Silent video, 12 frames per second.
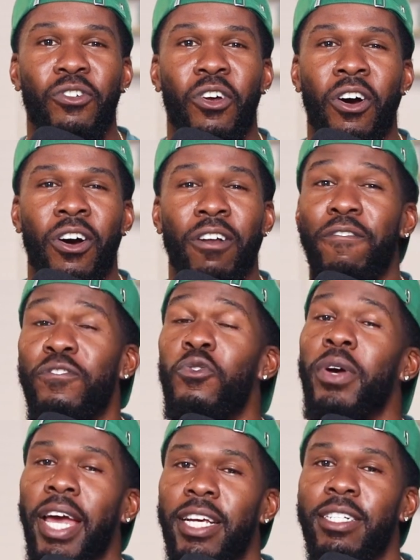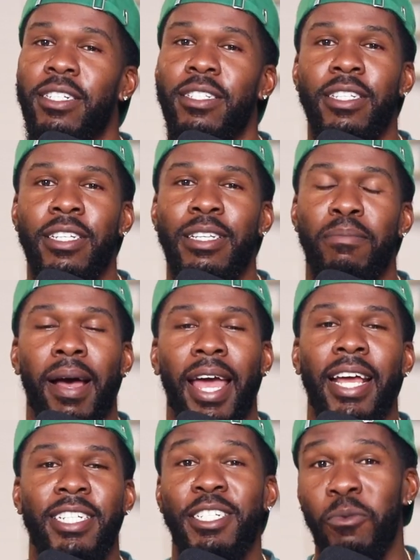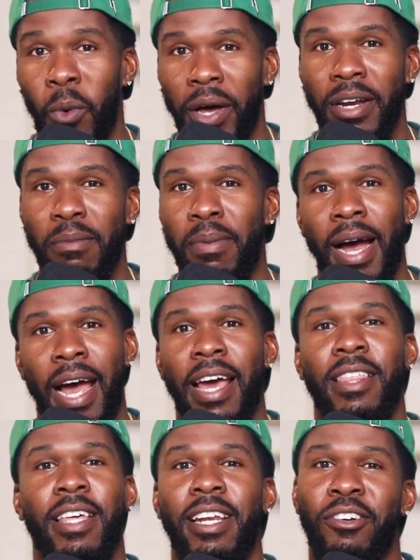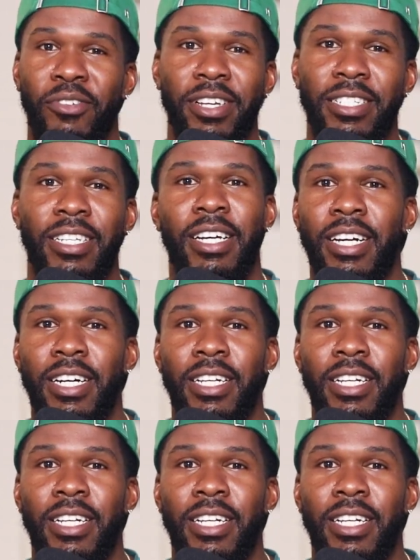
for on a few occasions is my AG1 by Athletic Greens.